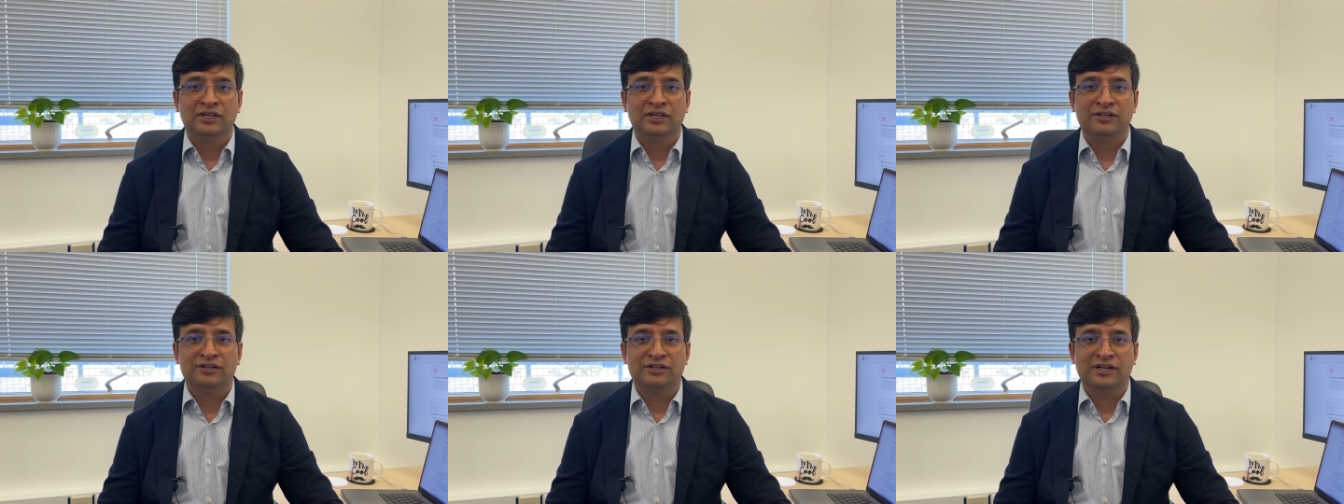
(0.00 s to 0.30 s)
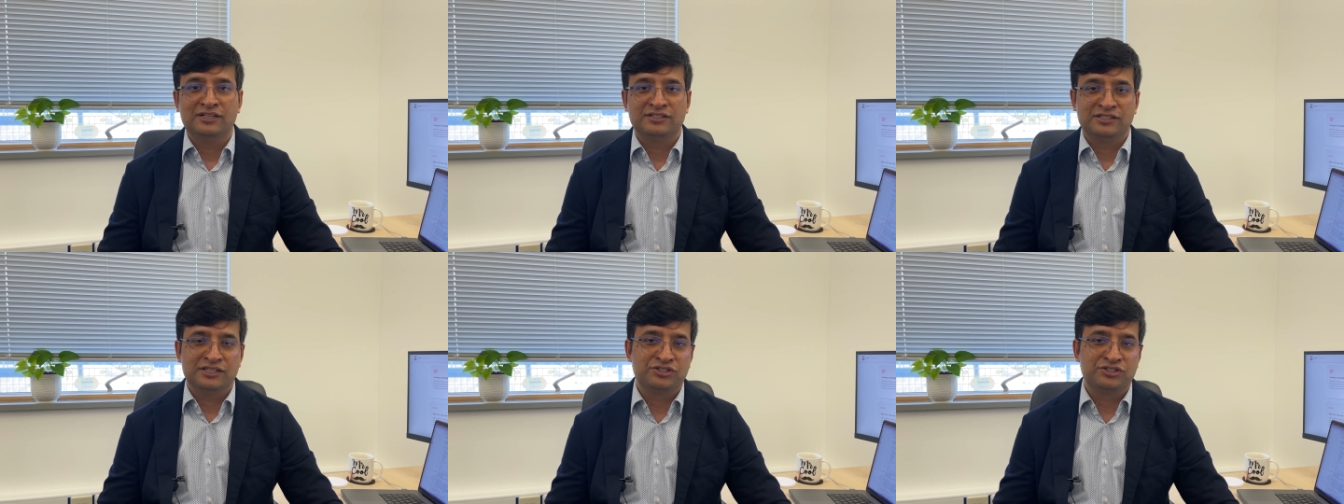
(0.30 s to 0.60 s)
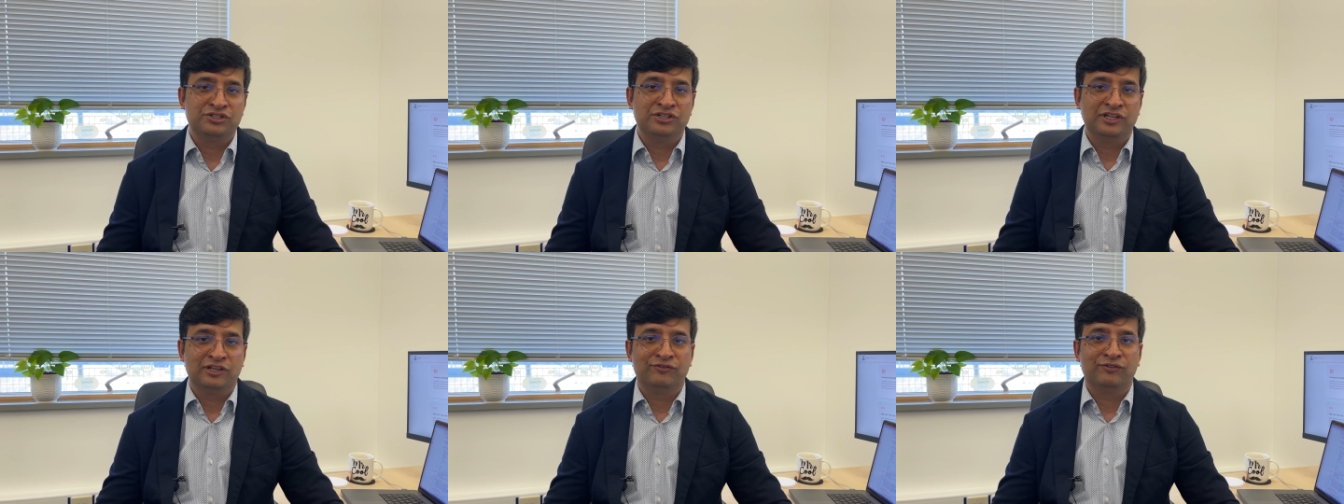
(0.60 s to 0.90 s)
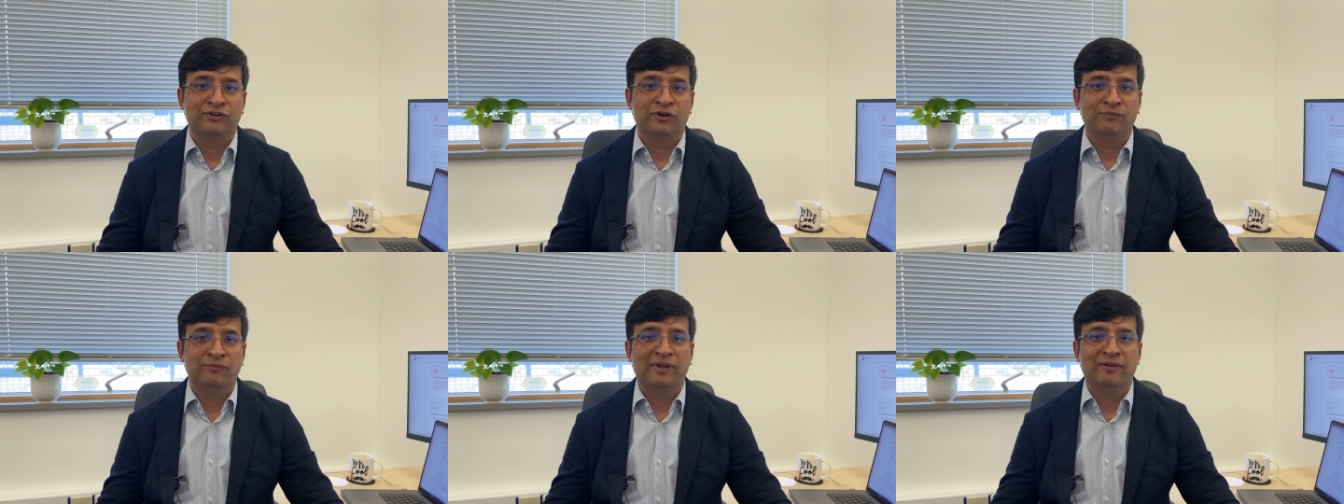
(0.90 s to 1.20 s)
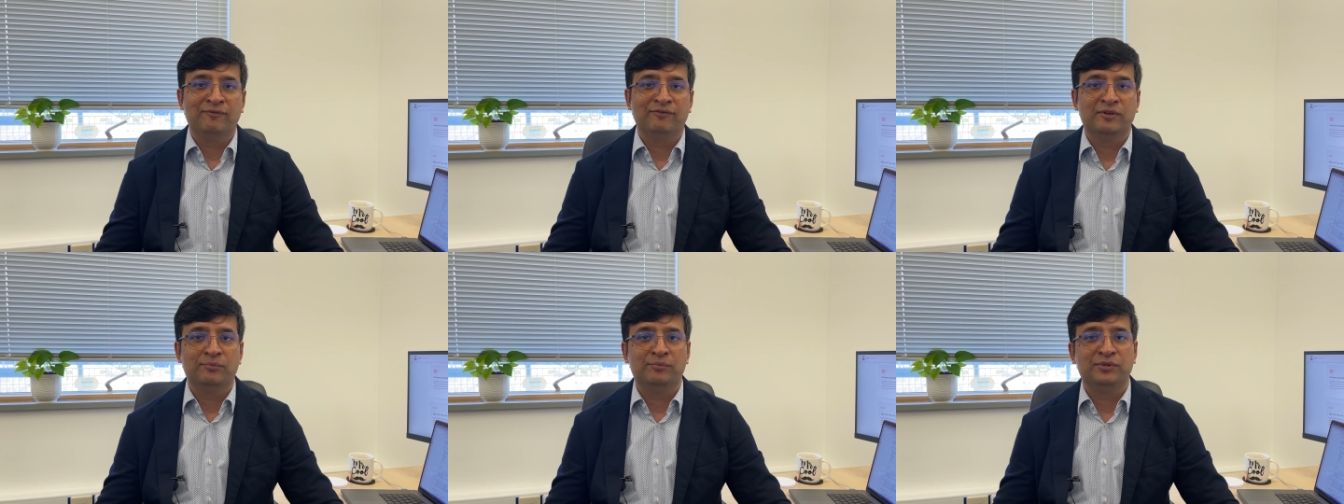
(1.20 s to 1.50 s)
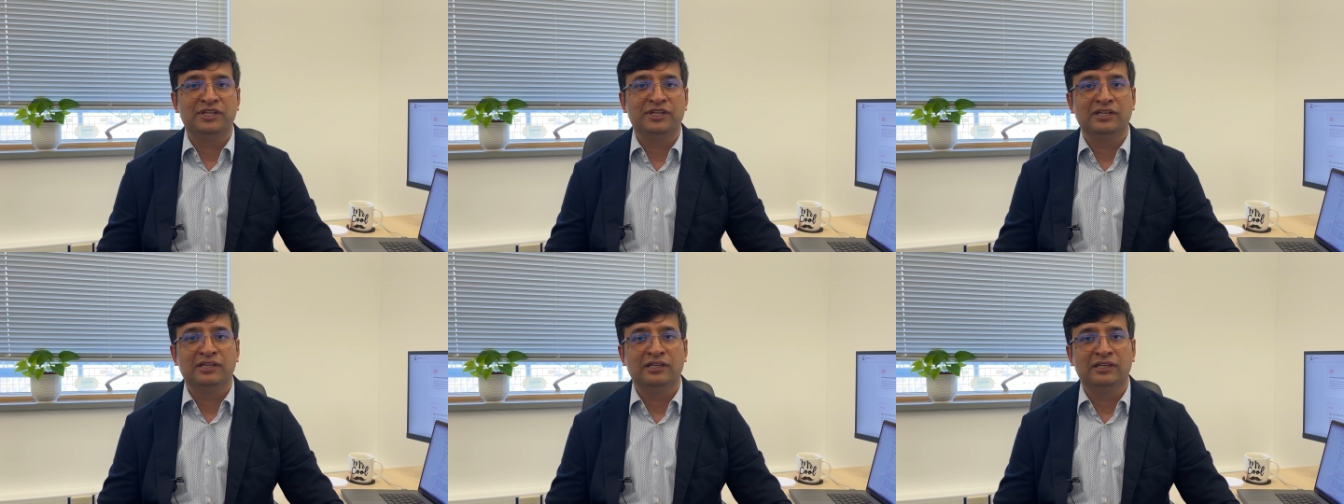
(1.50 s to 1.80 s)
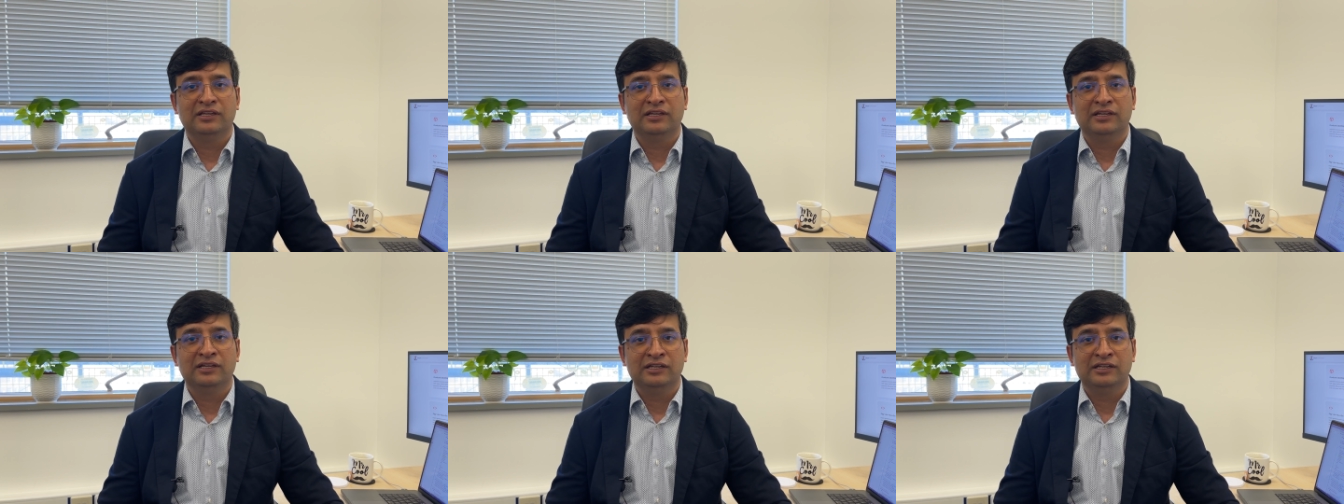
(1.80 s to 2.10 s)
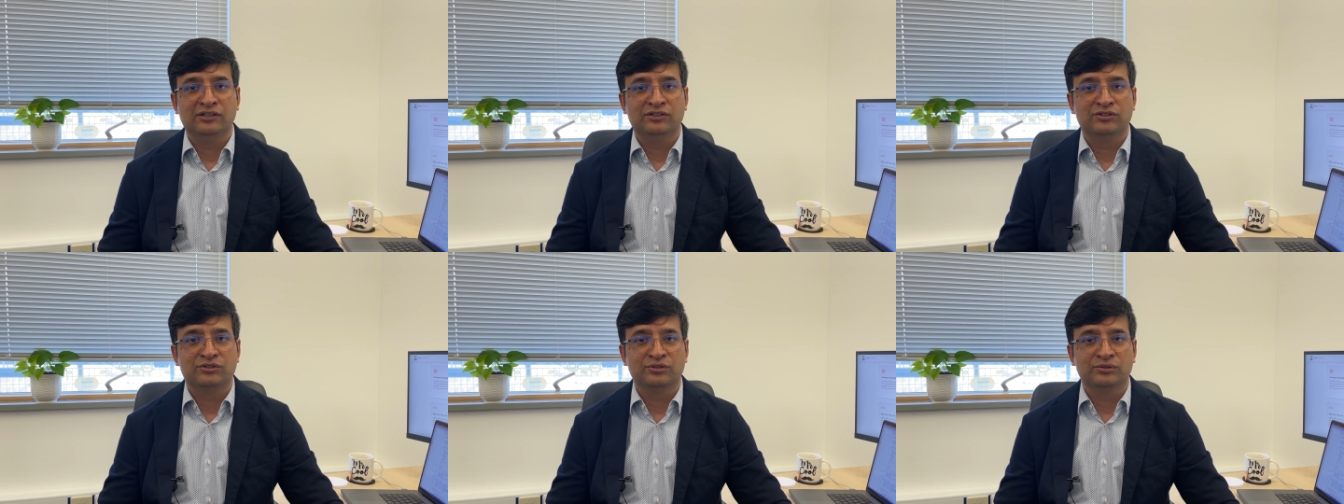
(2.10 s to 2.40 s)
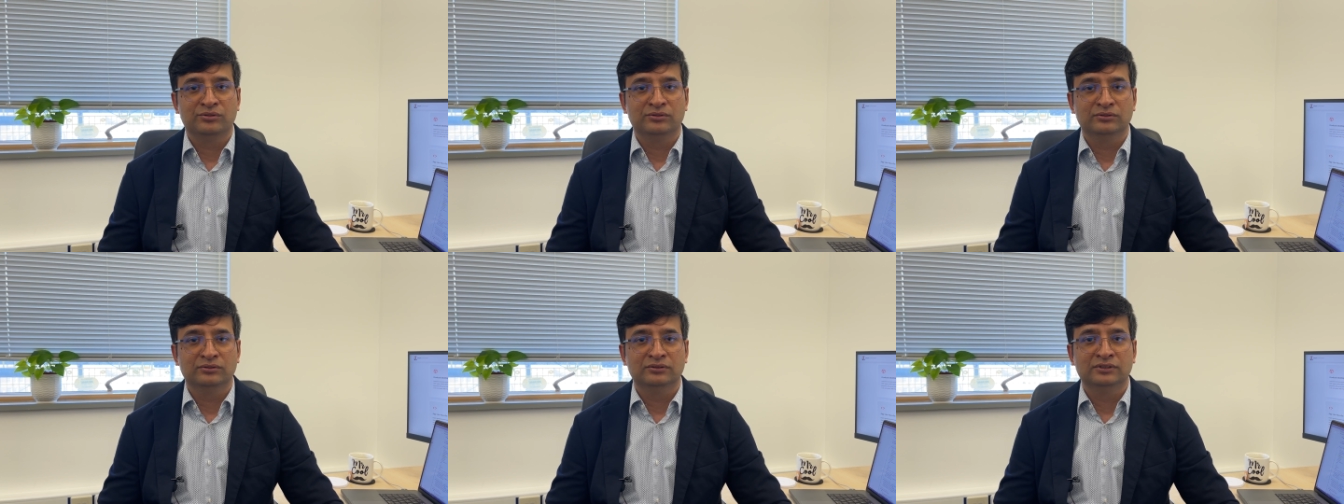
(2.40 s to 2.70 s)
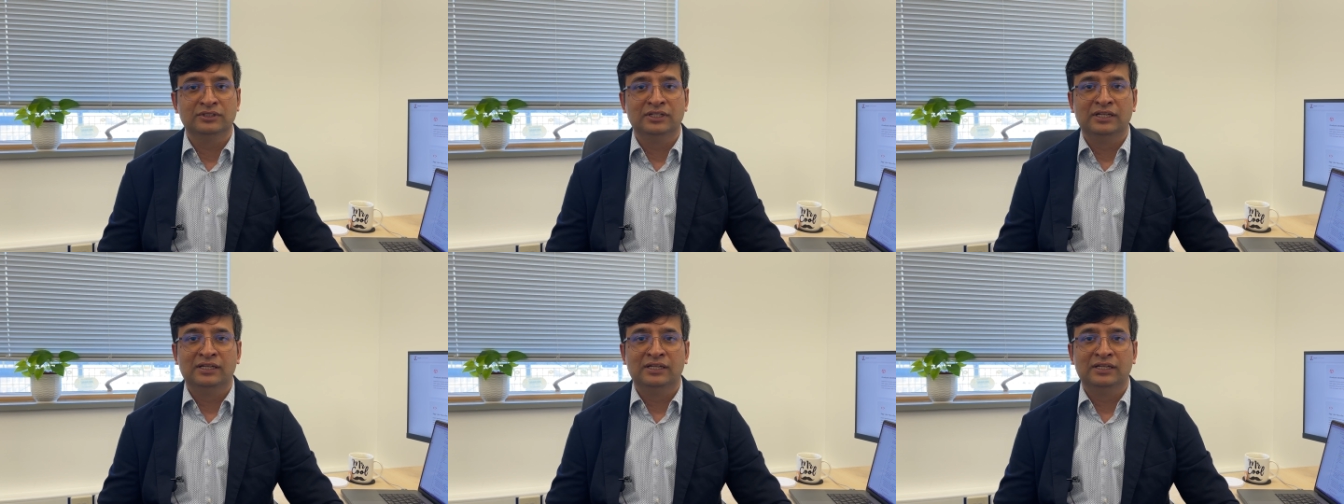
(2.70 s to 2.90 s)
transitioning from MVP into